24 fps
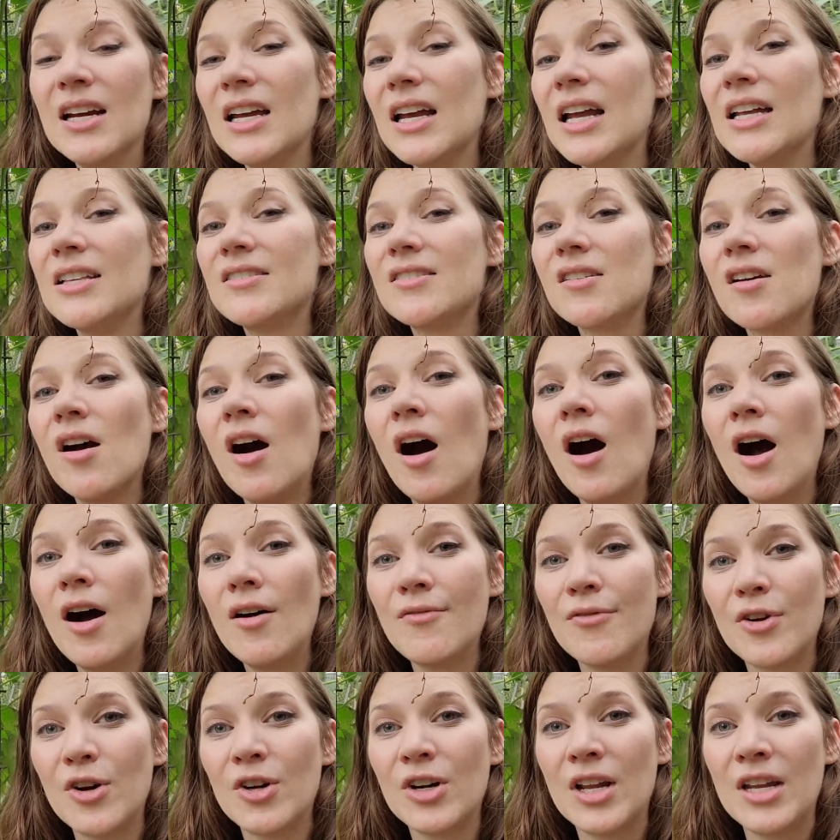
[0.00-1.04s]
It's
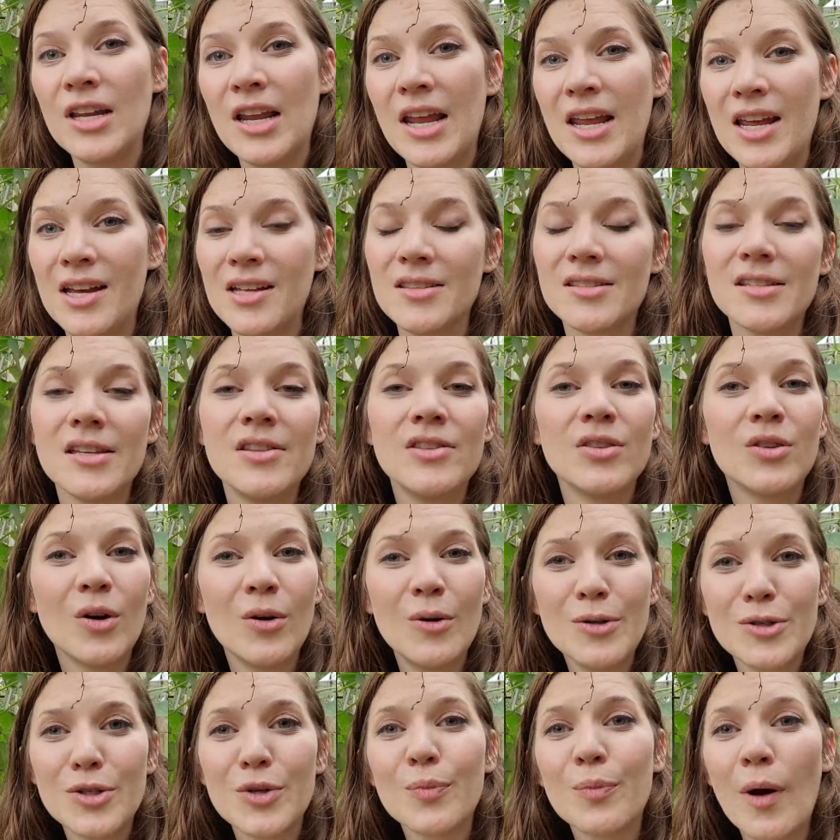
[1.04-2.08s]
covered in ants, and
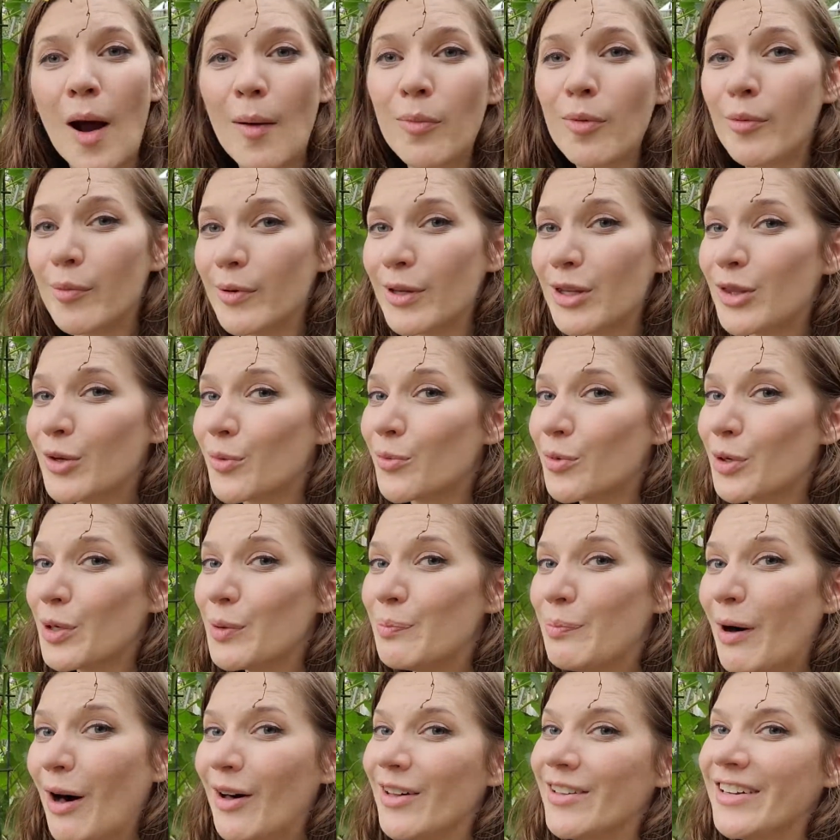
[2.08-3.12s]
those are probably the real
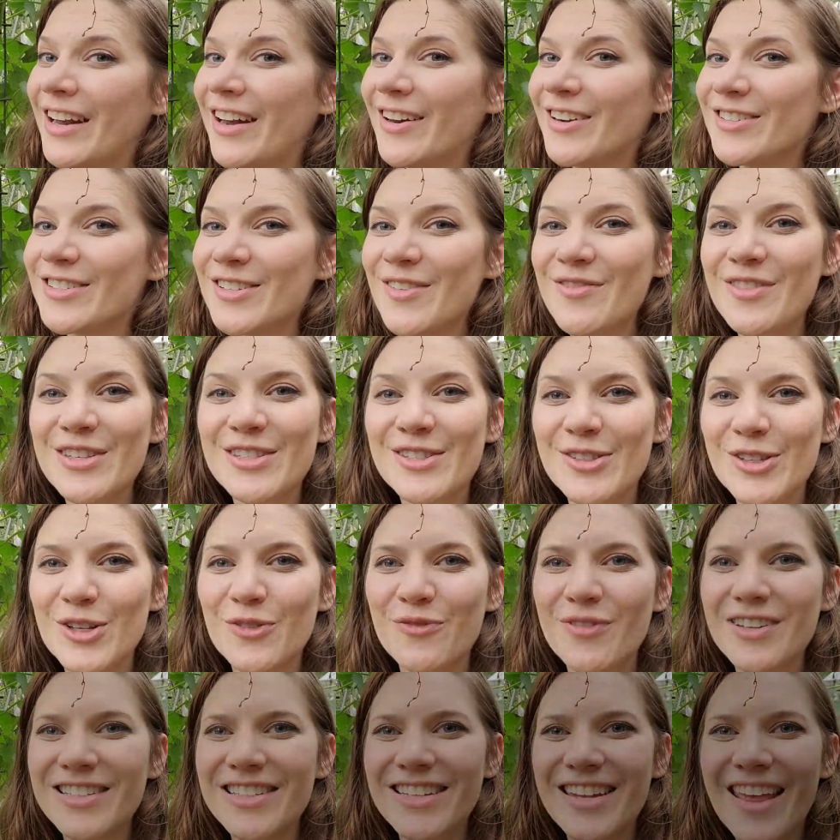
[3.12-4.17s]
pollinators of this
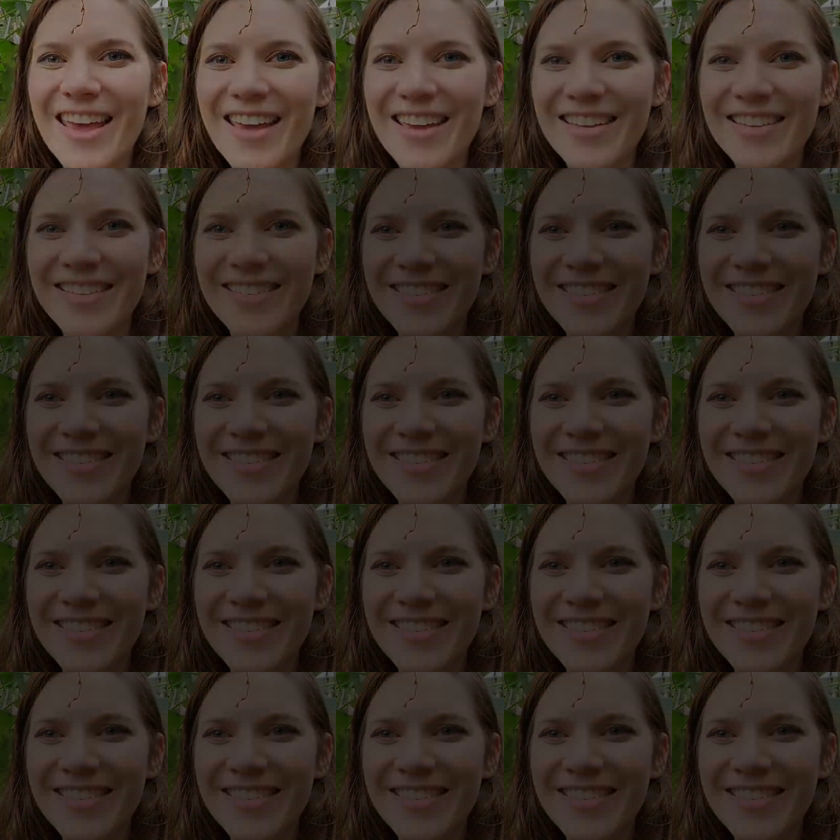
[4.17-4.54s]
Luffa today.